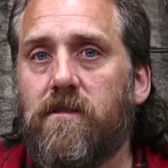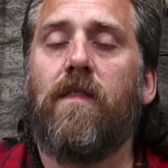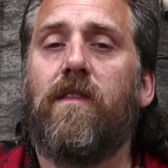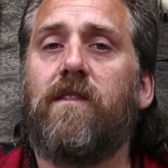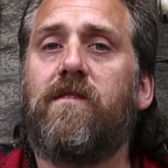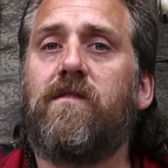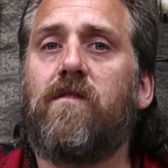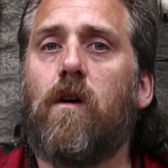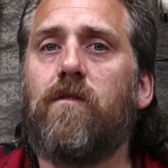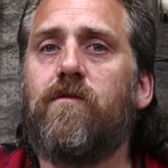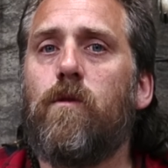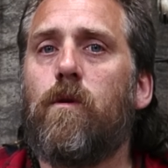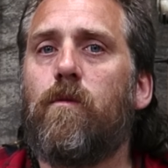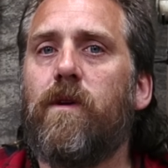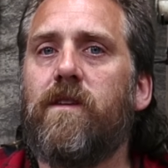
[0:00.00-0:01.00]
This is
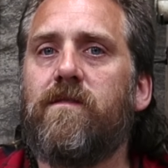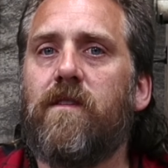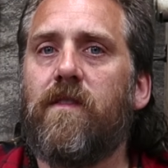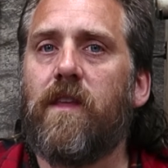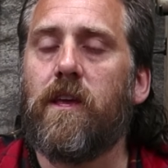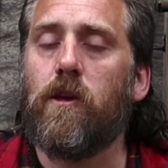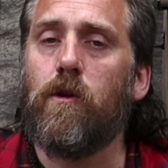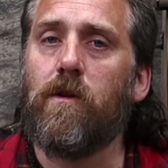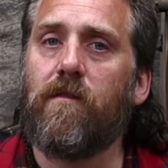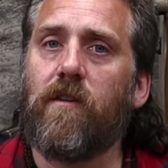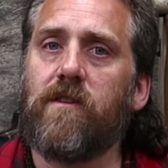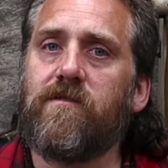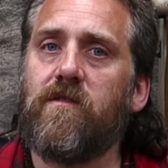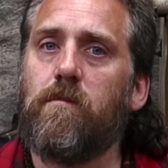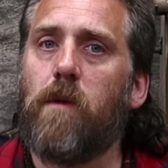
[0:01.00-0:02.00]
also a reason that
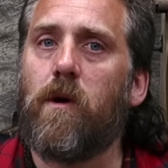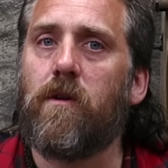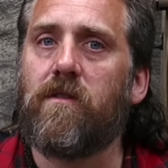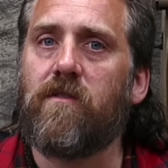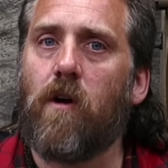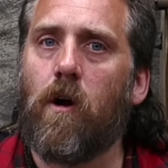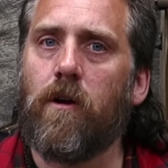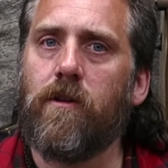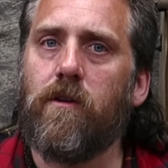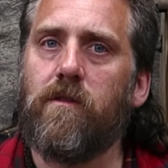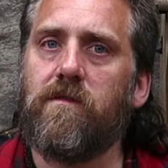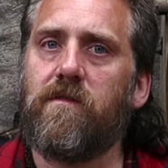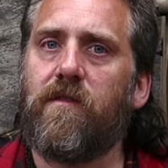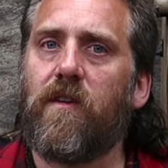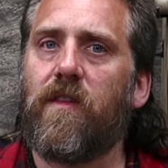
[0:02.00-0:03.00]
universal motors aren't
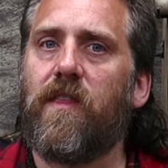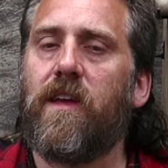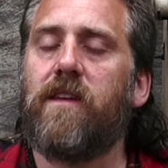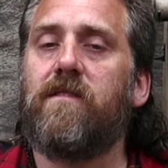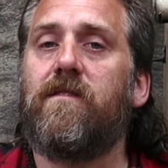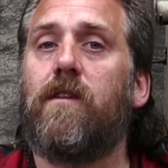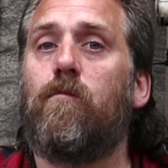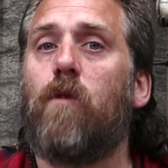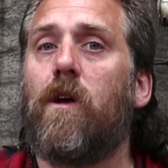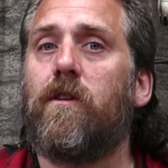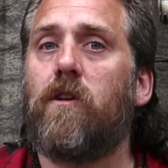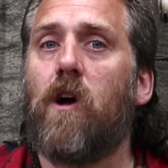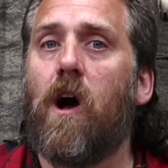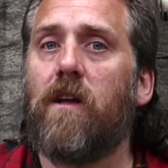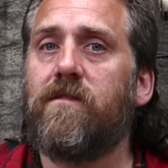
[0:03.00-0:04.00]
used for things that run
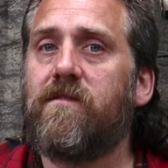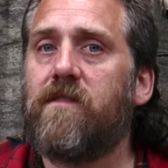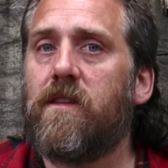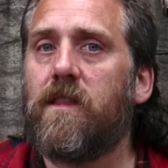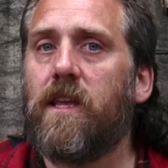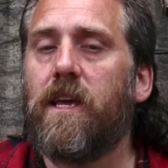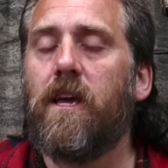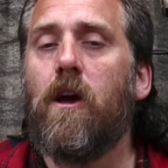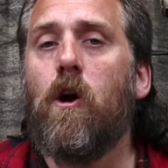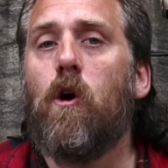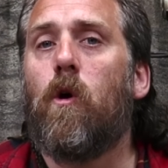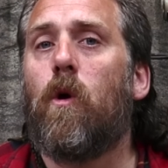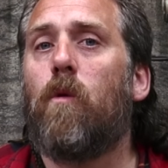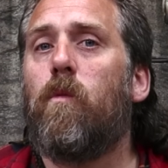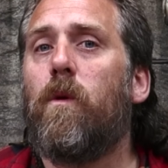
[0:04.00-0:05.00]
constantly
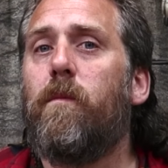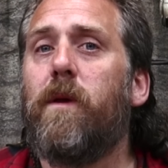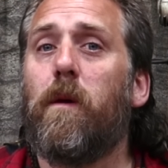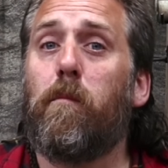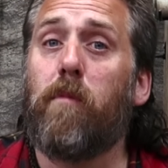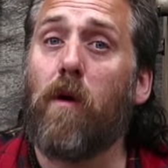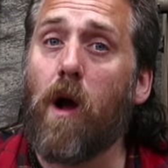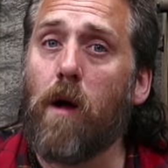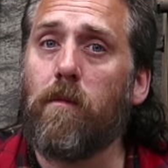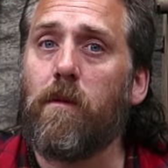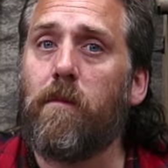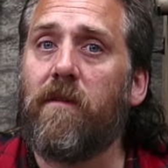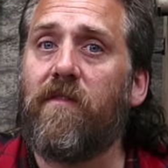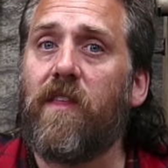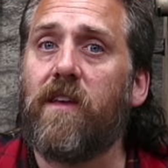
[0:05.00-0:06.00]
or would be a
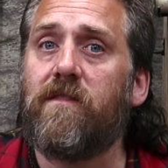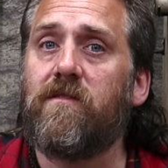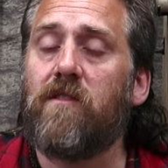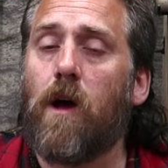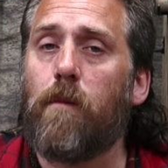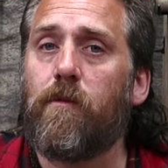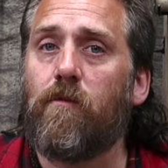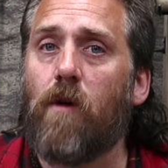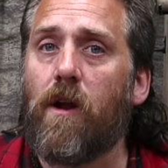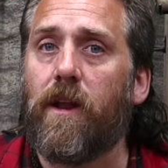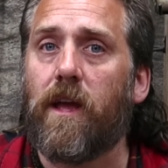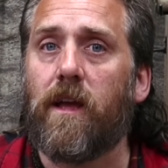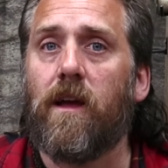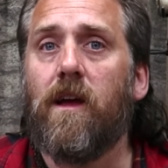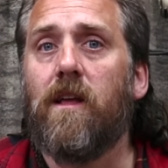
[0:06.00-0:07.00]
problem if they stopped
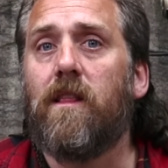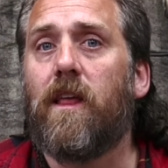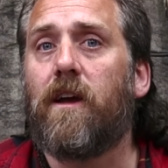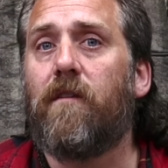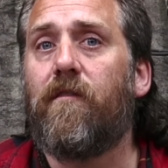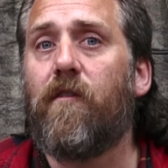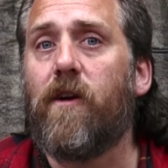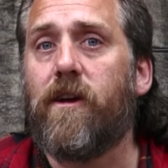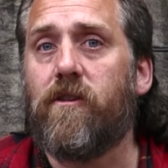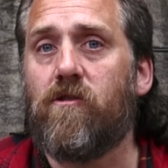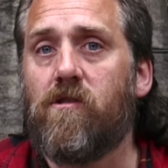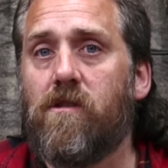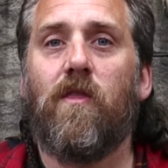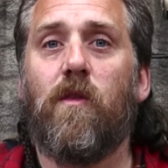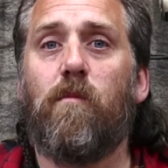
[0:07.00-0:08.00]
running, like a
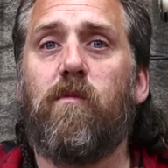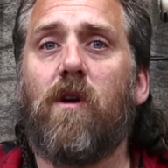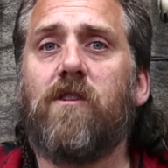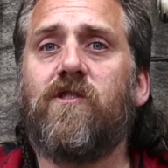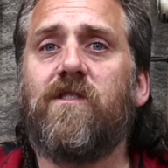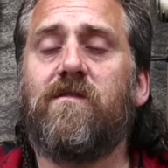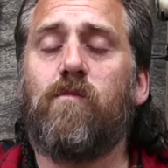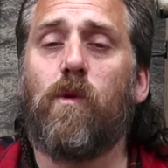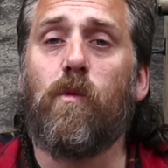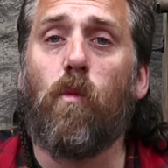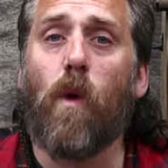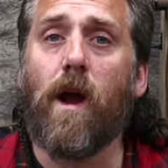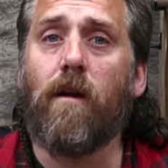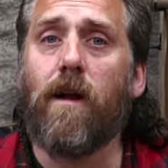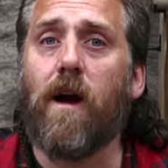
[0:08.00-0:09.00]
fridge. The brushes would
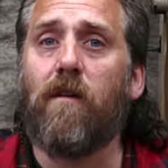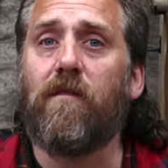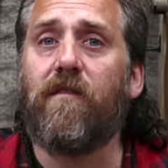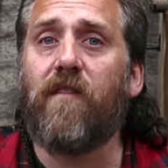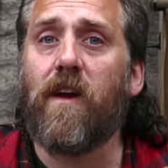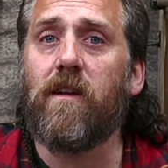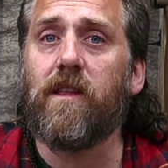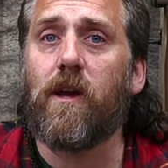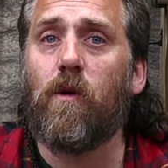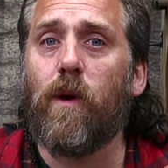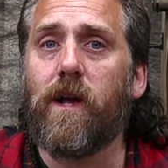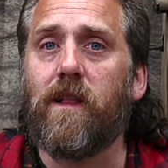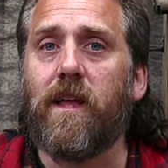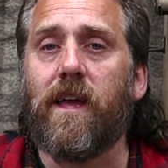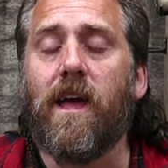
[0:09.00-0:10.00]
wear out fairly
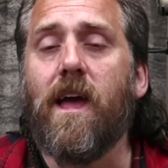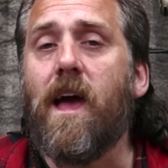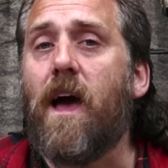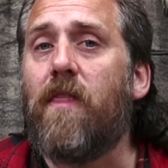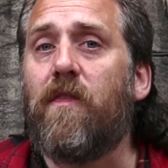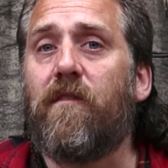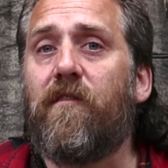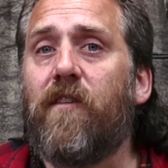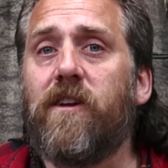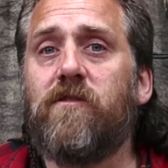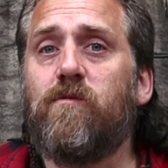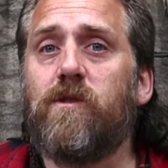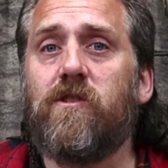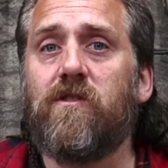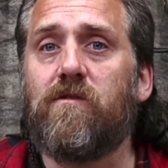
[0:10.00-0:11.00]
quickly and the
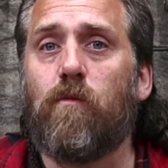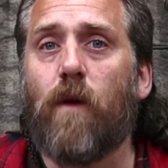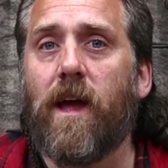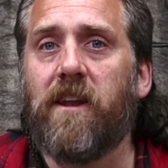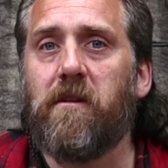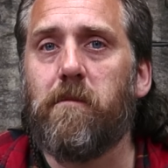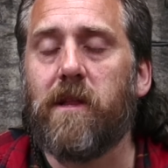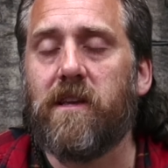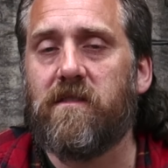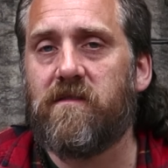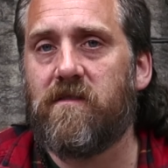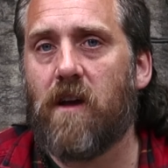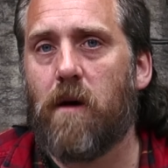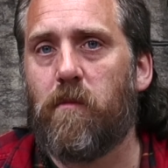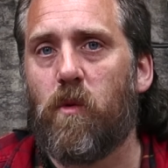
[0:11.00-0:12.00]
fridge would just randomly
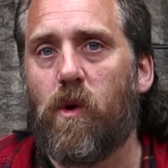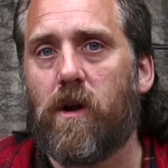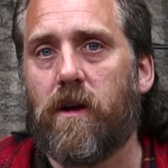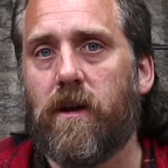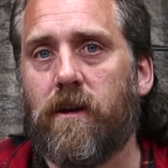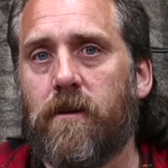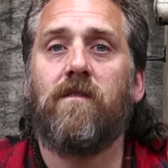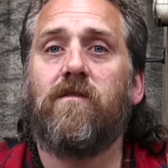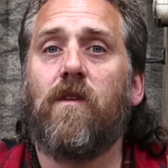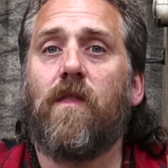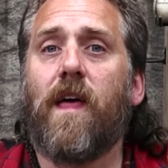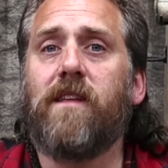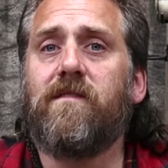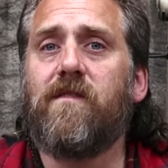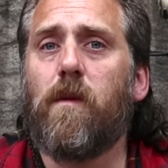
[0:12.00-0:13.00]
stop working. So
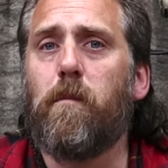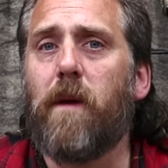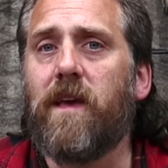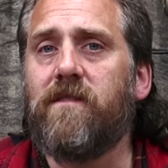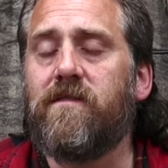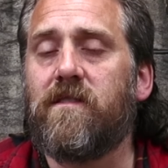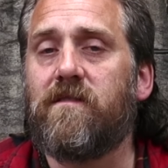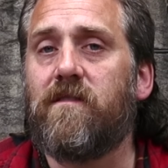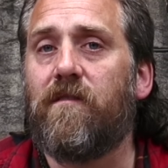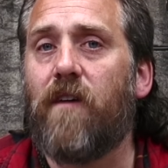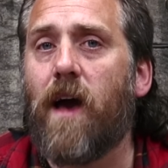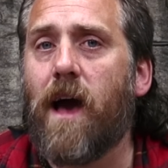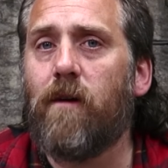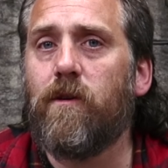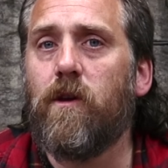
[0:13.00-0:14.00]
that's the basics of
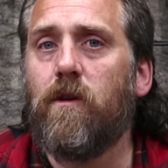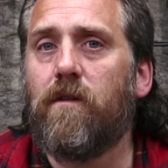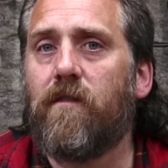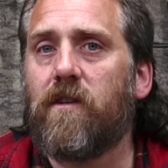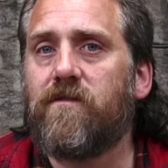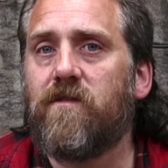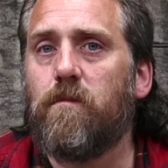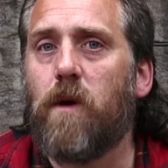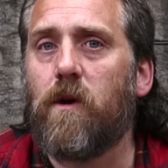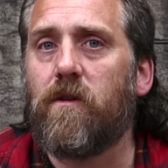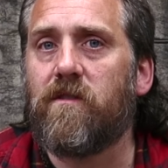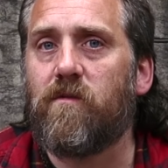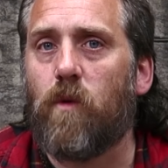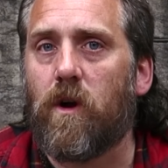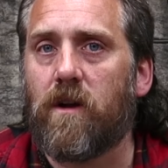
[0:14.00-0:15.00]
how universal
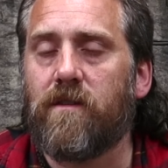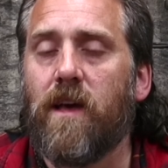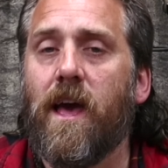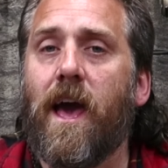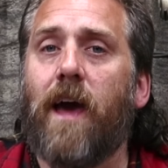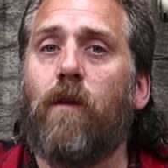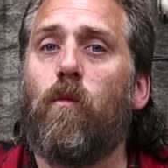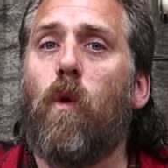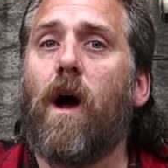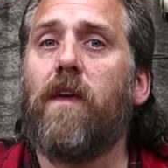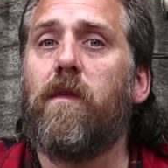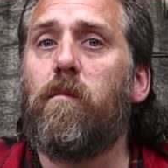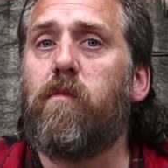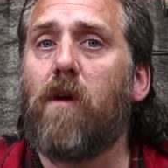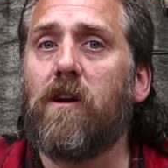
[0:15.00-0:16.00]
motors work and why
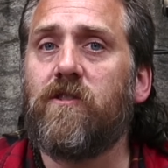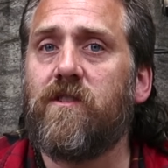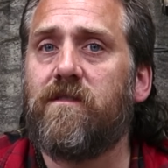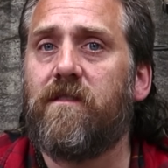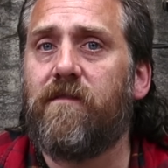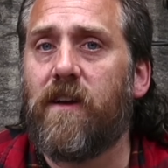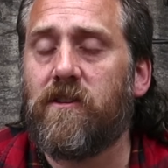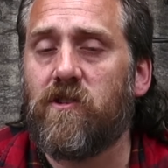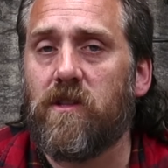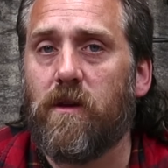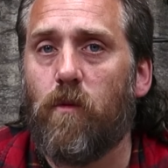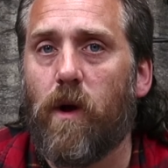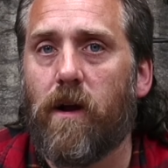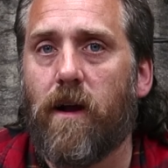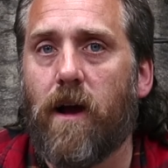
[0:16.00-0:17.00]
the brushes eventually
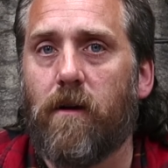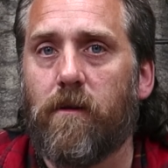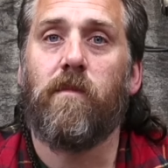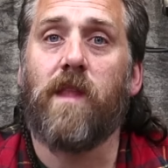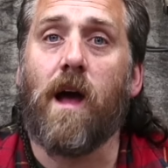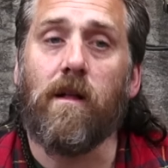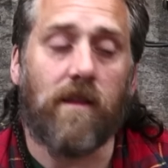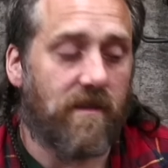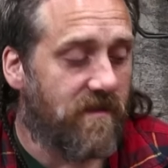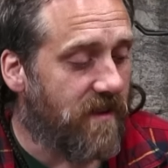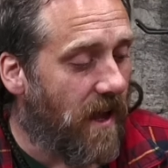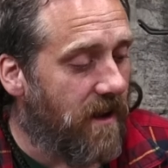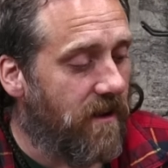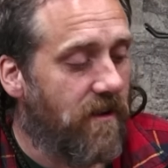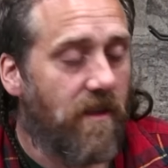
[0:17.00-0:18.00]
wear out. Now let's
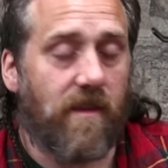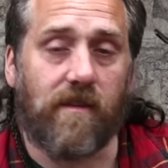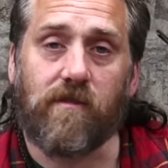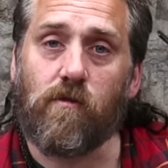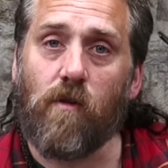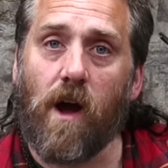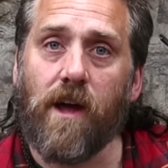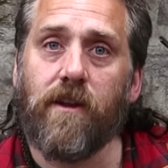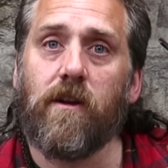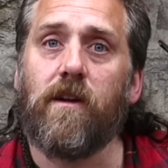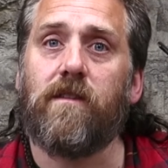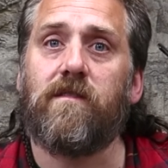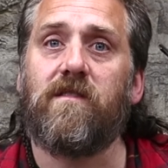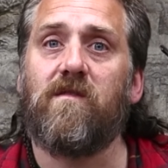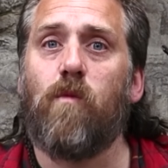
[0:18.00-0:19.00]
get into this grinder
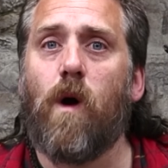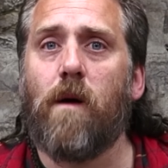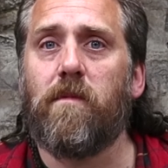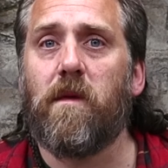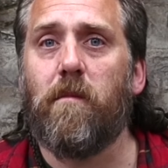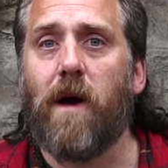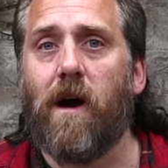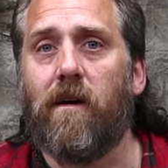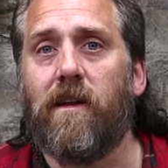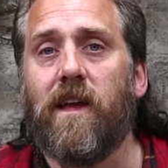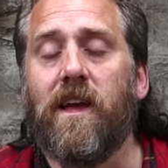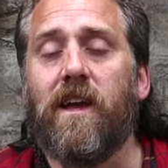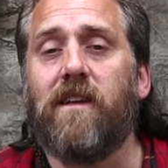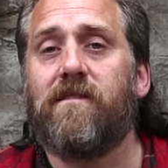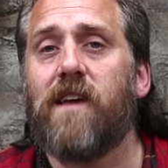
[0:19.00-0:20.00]
and swap them out.
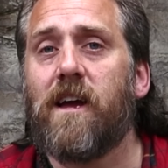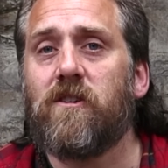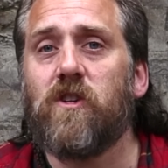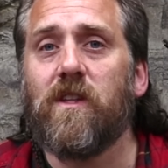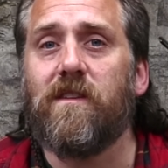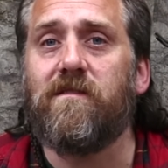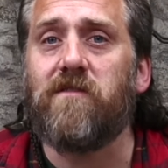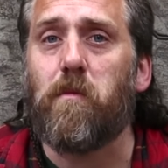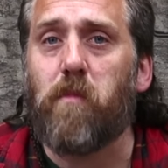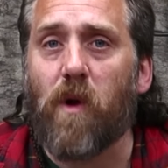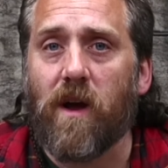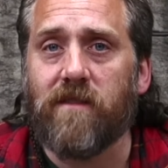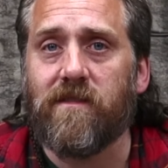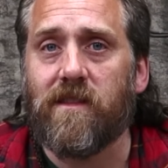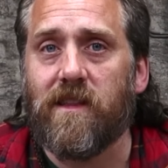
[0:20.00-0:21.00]
It's actually
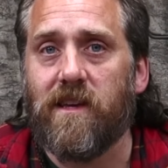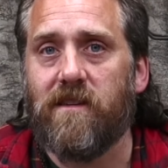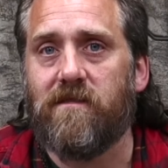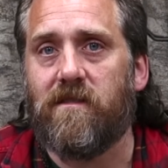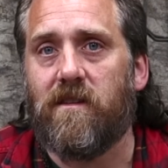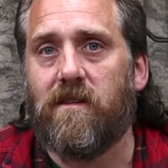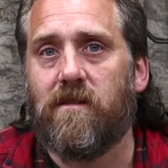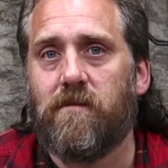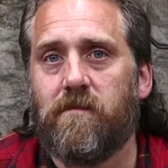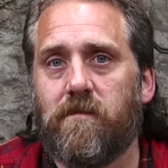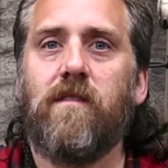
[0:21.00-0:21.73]
surprisingly easy.